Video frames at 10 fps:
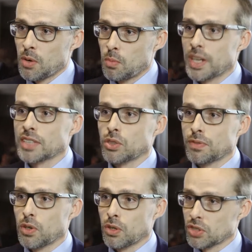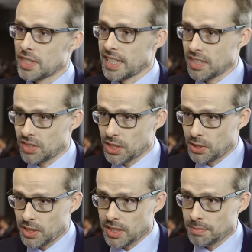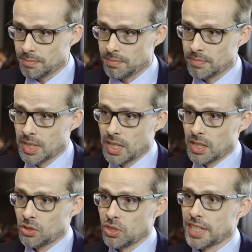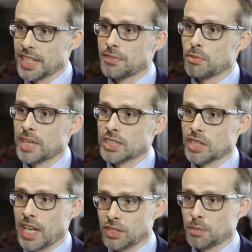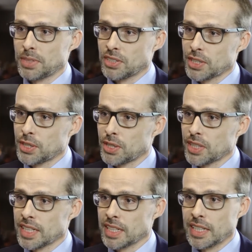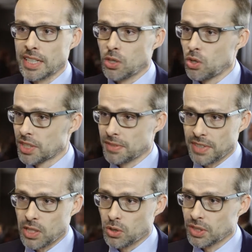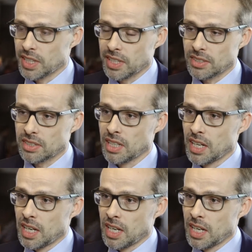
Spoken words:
One is of course data security, so that information has to be secured in all different continents.